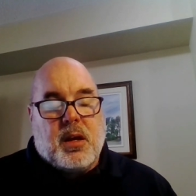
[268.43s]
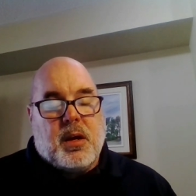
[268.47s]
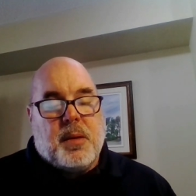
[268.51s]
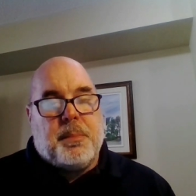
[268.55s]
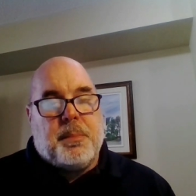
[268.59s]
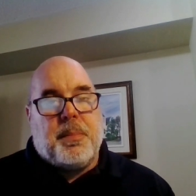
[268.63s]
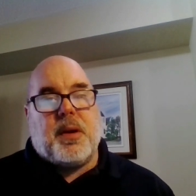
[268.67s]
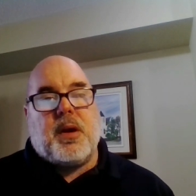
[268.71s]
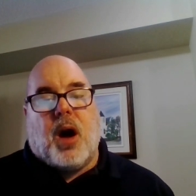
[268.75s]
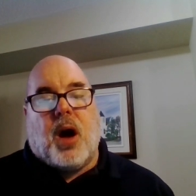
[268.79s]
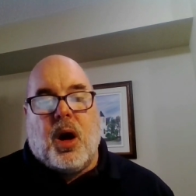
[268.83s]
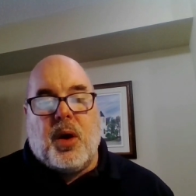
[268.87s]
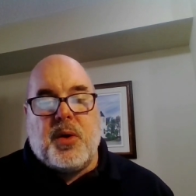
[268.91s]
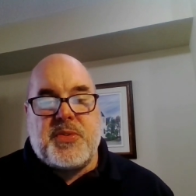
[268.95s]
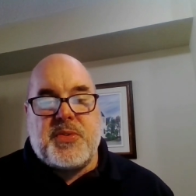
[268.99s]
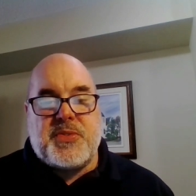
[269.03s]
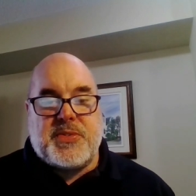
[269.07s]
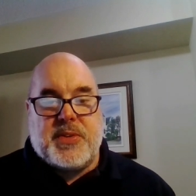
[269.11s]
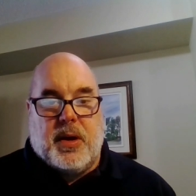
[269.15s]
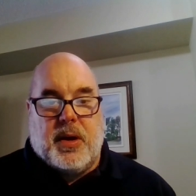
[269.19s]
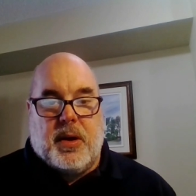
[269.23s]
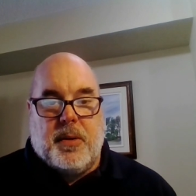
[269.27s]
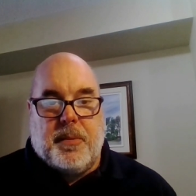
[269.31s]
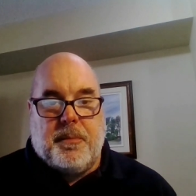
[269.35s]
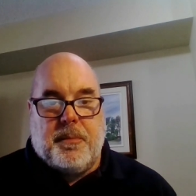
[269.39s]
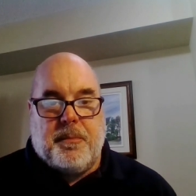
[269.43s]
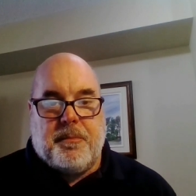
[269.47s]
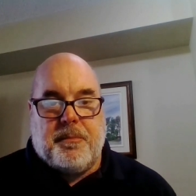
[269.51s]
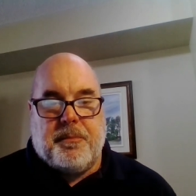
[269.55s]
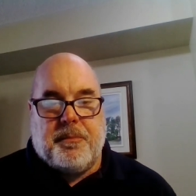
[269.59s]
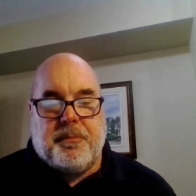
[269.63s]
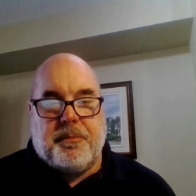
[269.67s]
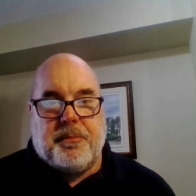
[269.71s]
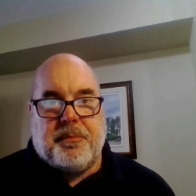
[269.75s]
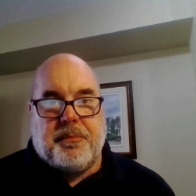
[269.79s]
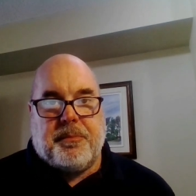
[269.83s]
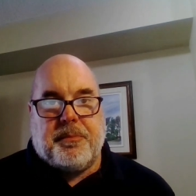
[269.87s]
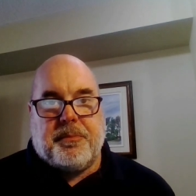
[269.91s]
But also,
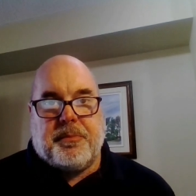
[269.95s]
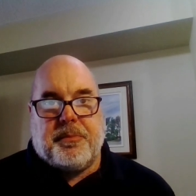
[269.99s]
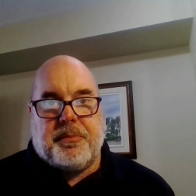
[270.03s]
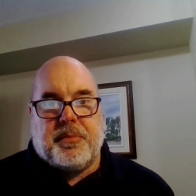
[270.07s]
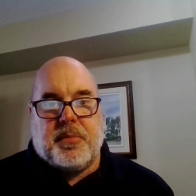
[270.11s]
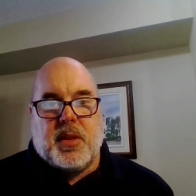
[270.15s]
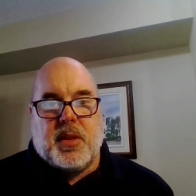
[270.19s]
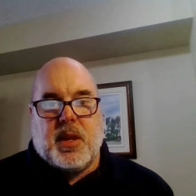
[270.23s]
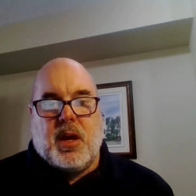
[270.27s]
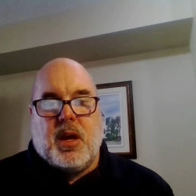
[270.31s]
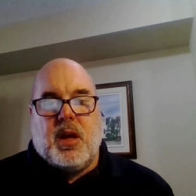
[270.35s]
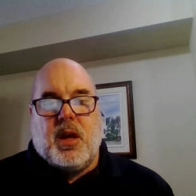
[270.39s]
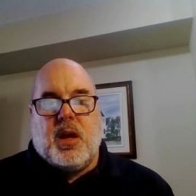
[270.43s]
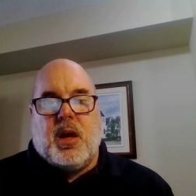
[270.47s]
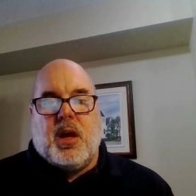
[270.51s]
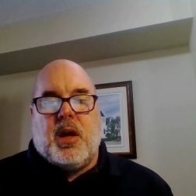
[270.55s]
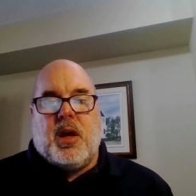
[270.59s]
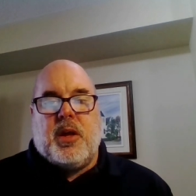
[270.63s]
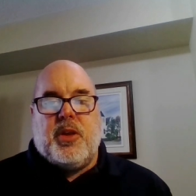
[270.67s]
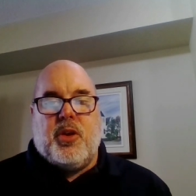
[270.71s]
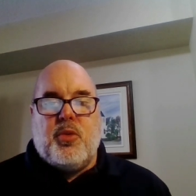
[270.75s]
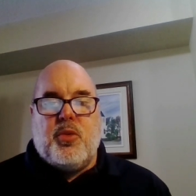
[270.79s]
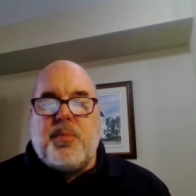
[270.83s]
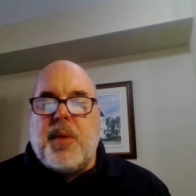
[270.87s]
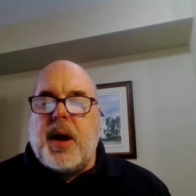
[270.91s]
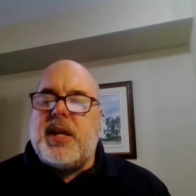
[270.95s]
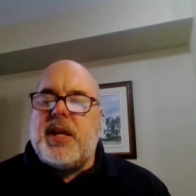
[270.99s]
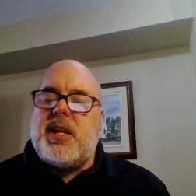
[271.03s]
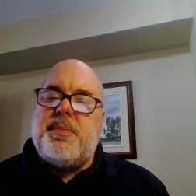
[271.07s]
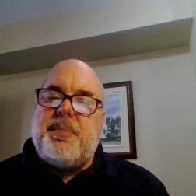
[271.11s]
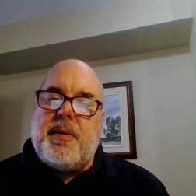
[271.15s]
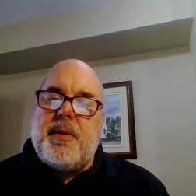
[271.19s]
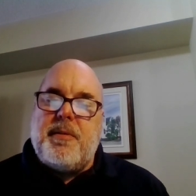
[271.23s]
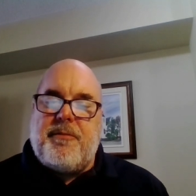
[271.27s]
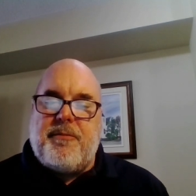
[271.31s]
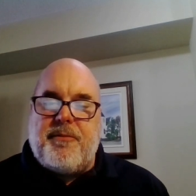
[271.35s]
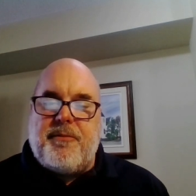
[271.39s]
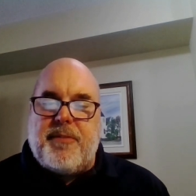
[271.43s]
you might
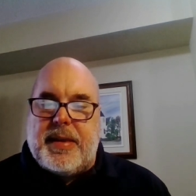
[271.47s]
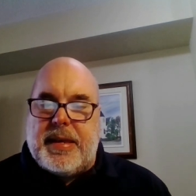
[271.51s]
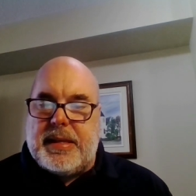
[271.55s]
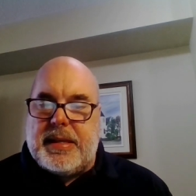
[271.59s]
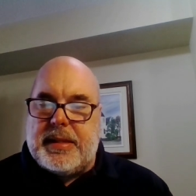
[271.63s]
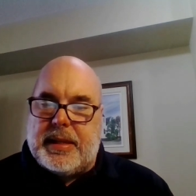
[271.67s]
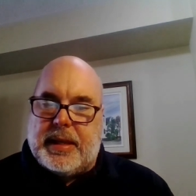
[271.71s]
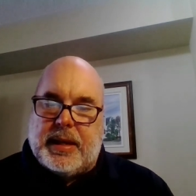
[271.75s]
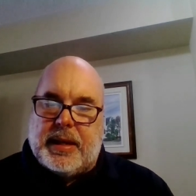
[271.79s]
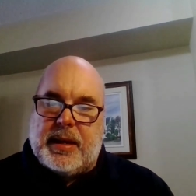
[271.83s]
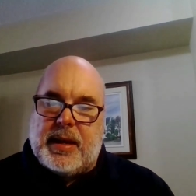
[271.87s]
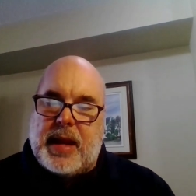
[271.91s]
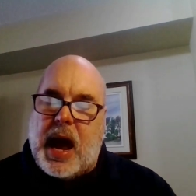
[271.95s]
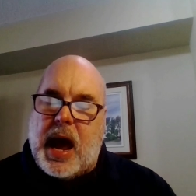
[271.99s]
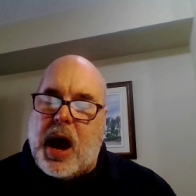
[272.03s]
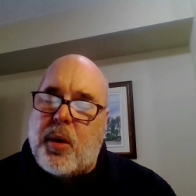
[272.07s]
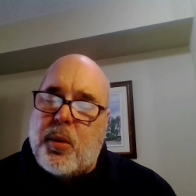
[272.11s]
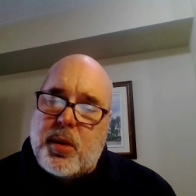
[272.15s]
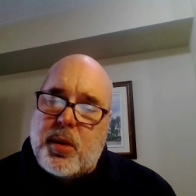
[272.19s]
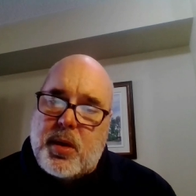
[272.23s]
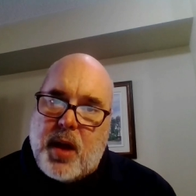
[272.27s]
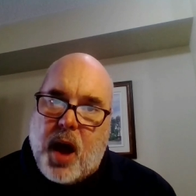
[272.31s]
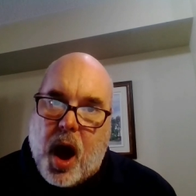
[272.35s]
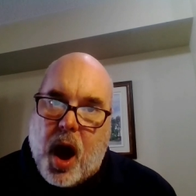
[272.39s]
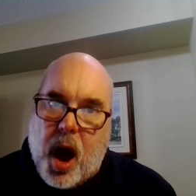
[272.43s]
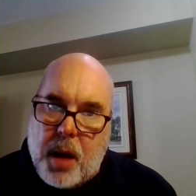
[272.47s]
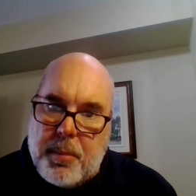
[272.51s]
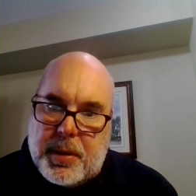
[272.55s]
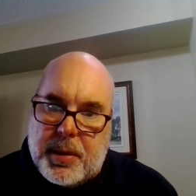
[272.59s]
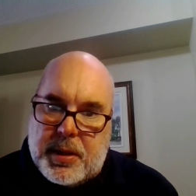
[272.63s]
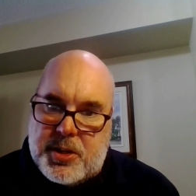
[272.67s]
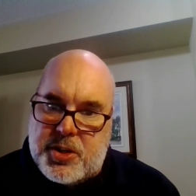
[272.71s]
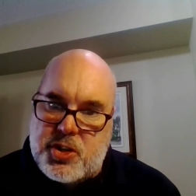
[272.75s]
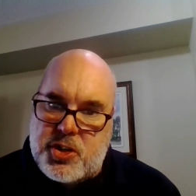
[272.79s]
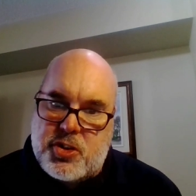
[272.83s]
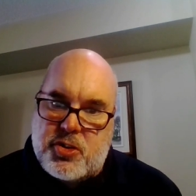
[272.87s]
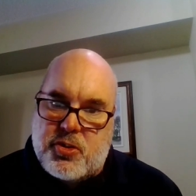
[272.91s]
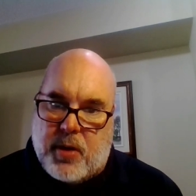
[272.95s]
be feeling our
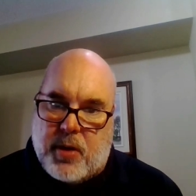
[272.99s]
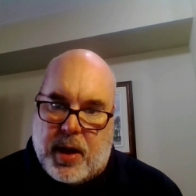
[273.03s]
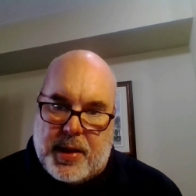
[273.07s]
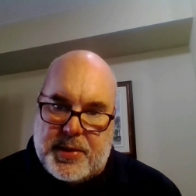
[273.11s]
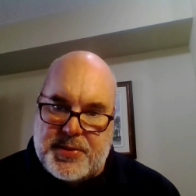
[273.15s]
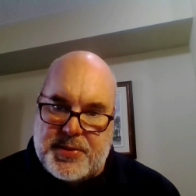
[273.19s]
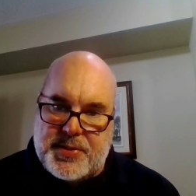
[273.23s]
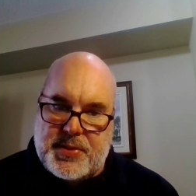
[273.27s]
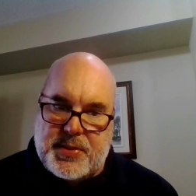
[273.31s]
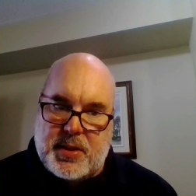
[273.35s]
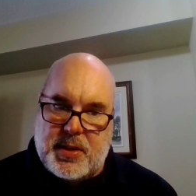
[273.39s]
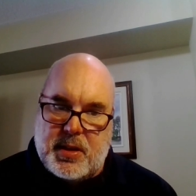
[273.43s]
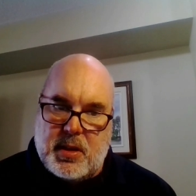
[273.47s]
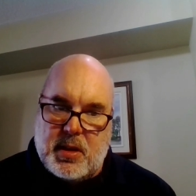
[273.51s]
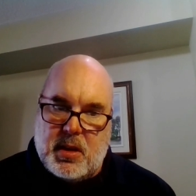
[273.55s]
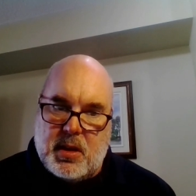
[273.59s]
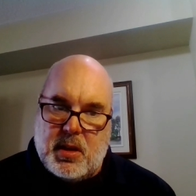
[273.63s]
common stress,